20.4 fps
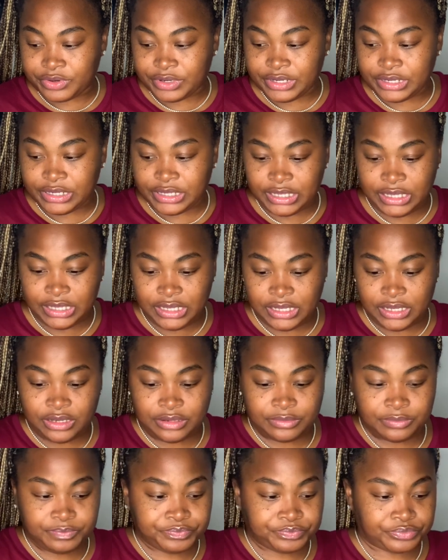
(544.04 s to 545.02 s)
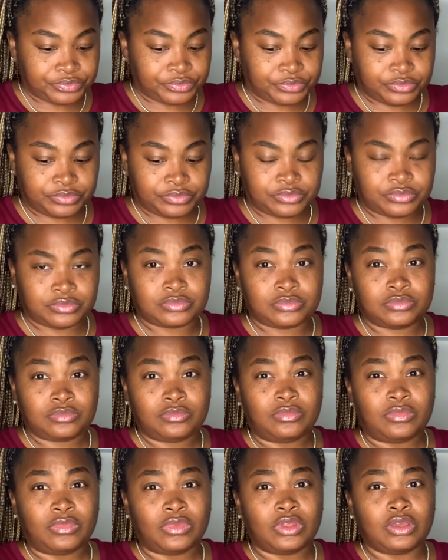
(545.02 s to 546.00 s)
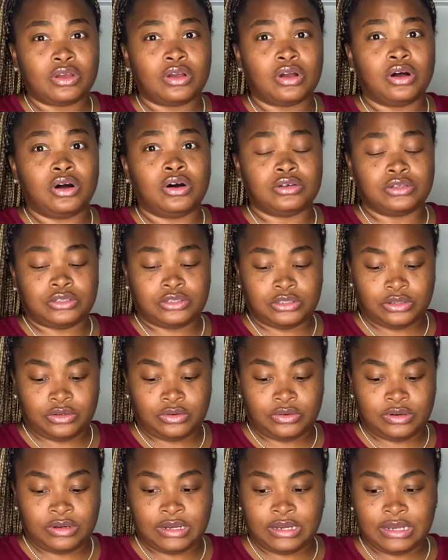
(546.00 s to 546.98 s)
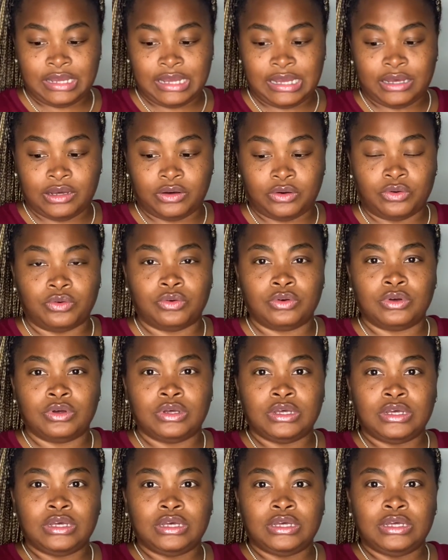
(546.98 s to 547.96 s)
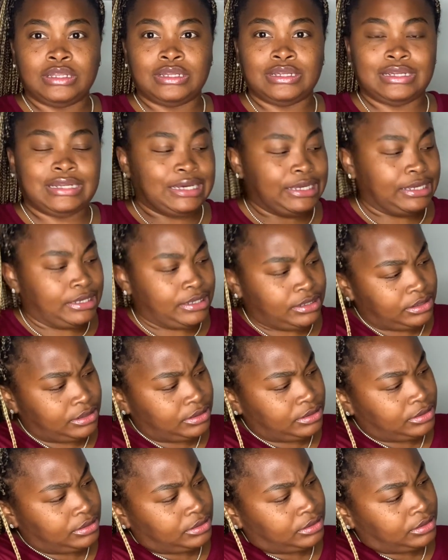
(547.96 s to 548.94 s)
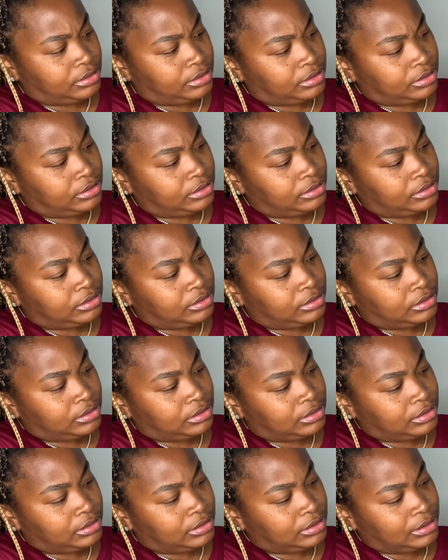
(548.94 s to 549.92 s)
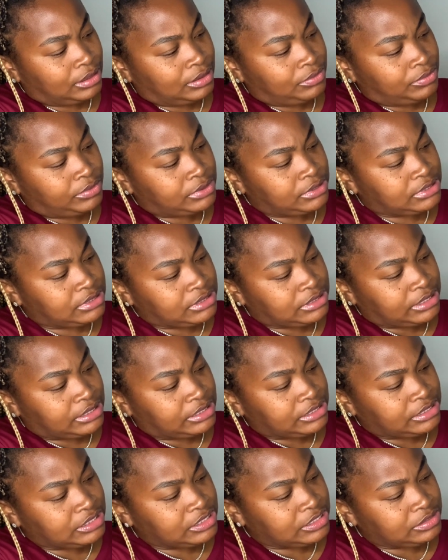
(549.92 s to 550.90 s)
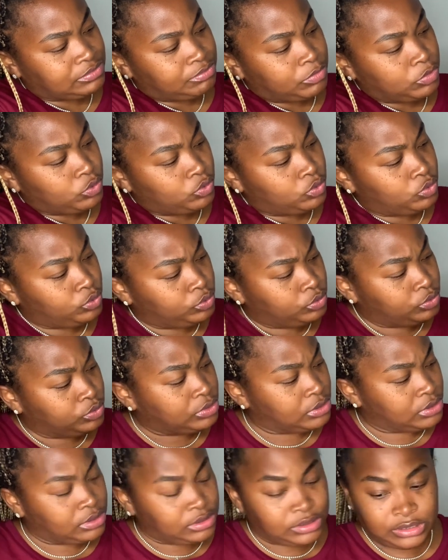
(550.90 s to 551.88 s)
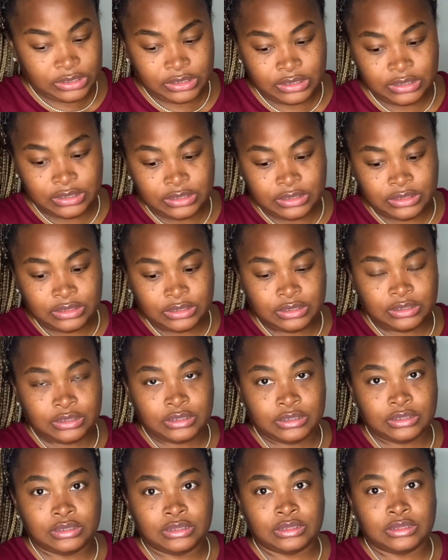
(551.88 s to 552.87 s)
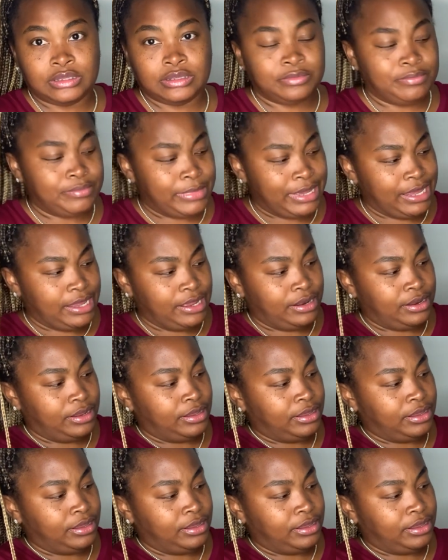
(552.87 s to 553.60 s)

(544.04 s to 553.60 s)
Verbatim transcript: it, and also how like I want to say smooth the matte